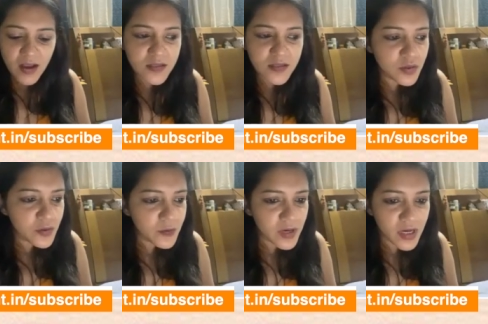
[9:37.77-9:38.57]

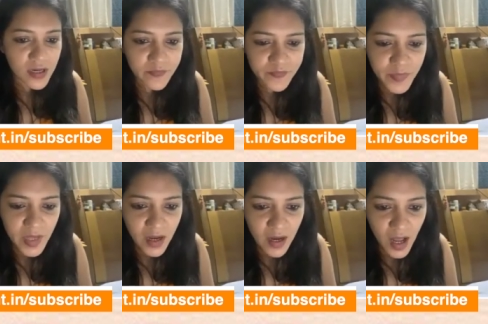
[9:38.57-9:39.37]
so uh,
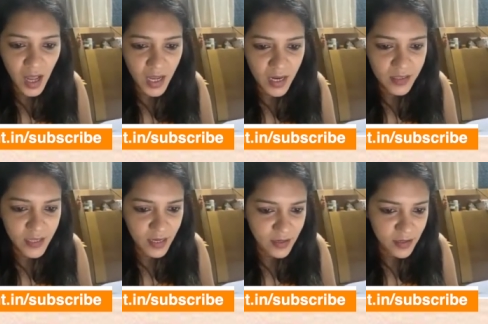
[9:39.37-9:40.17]
i'll
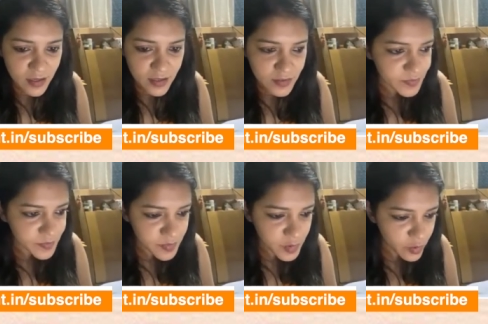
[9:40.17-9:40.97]
then uh,
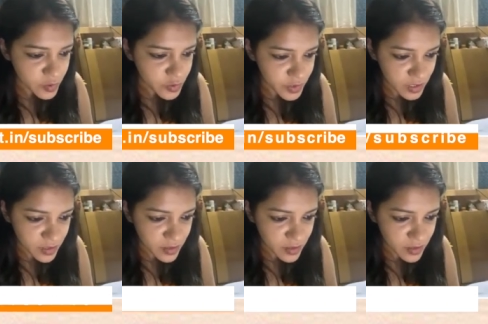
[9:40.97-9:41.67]
go to the